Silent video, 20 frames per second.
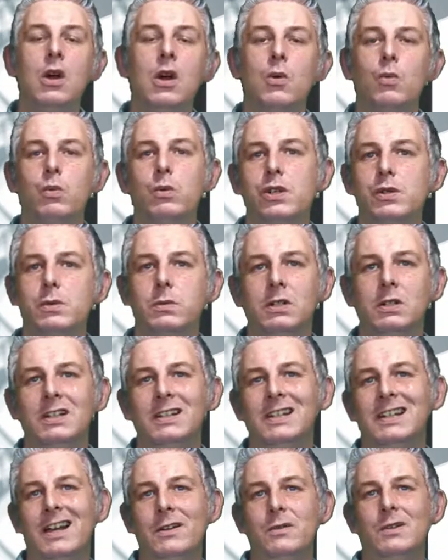which will
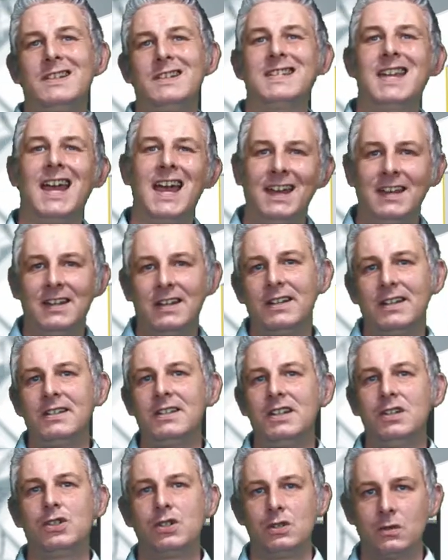allow 10
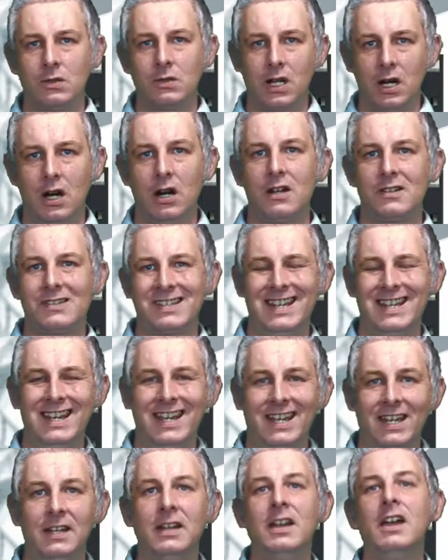additional cars
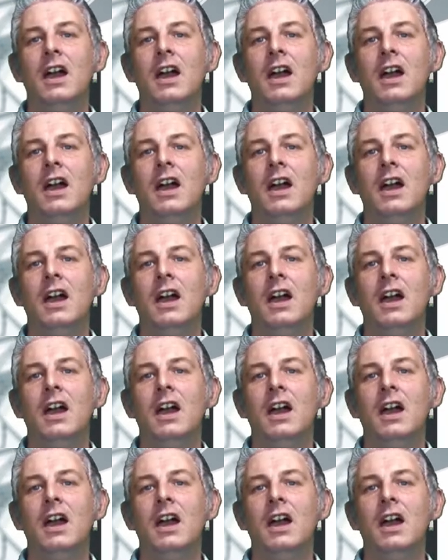in